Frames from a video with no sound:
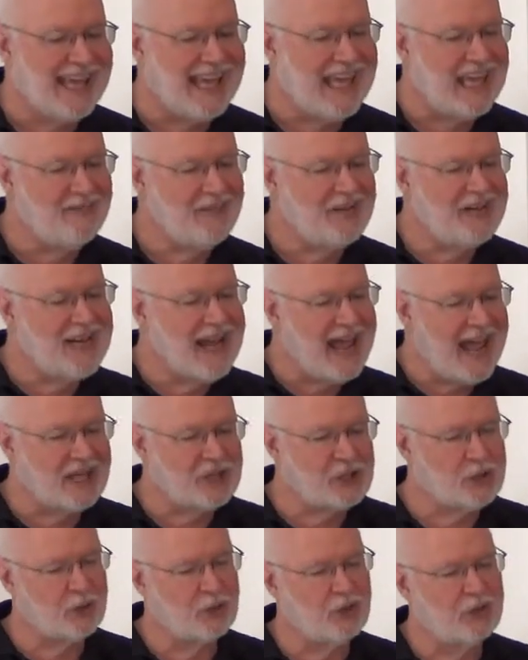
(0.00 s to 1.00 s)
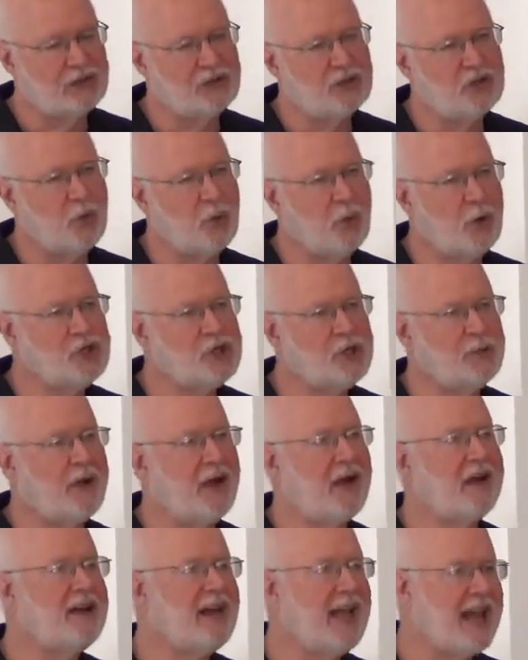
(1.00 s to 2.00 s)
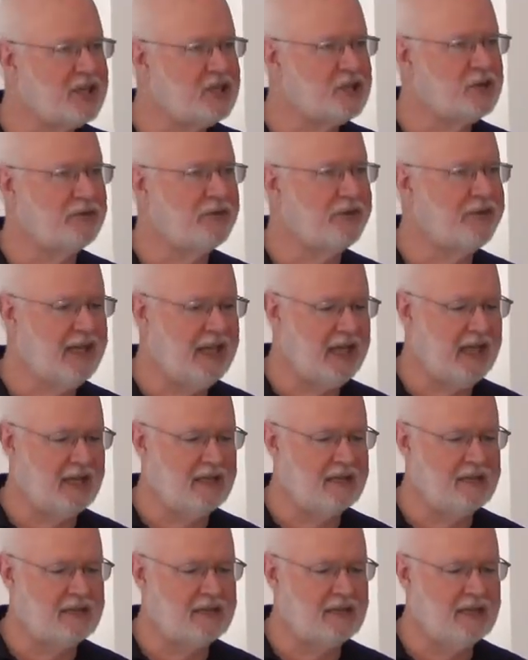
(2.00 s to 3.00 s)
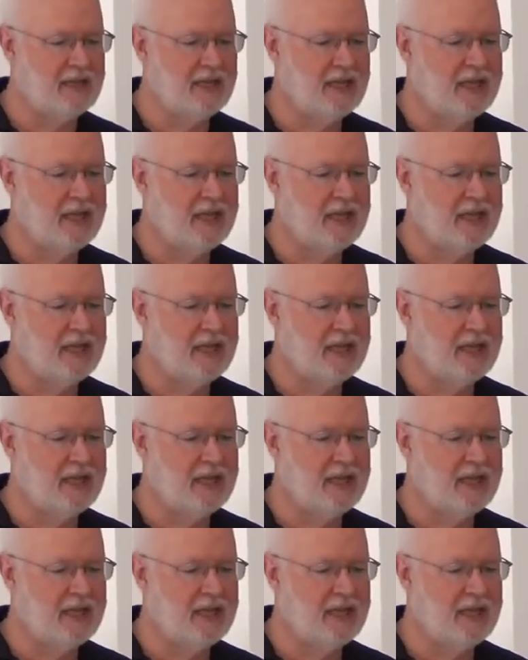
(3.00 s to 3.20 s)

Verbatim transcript: even natural, to worship unnatural mm-hmm. things.